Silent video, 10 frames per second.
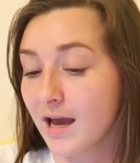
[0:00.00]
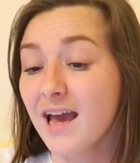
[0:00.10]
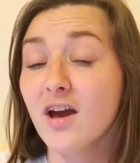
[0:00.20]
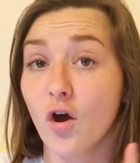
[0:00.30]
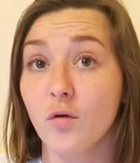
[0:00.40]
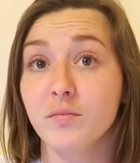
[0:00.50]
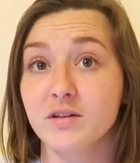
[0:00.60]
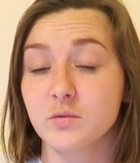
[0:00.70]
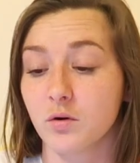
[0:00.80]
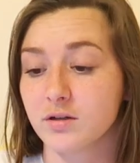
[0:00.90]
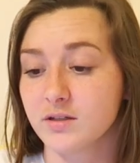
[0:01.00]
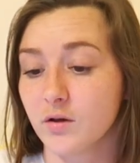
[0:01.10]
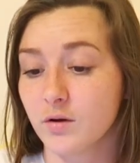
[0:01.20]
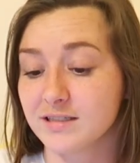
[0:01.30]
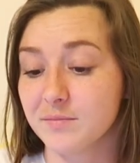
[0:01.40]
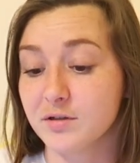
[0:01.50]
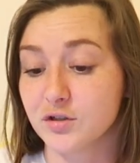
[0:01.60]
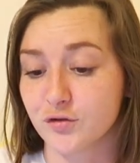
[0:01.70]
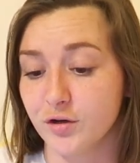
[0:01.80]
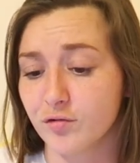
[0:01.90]
I hope this works, though, because I've been
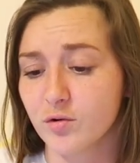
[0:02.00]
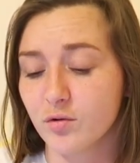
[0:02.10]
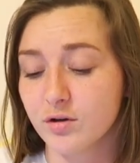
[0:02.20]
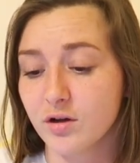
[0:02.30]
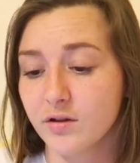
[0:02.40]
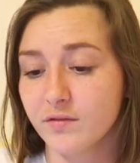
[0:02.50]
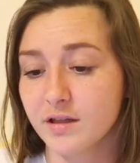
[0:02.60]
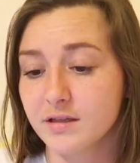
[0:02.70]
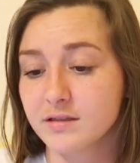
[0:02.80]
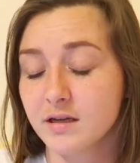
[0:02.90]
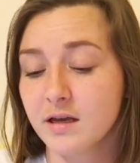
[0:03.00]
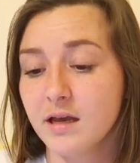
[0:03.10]
screen recording all of this.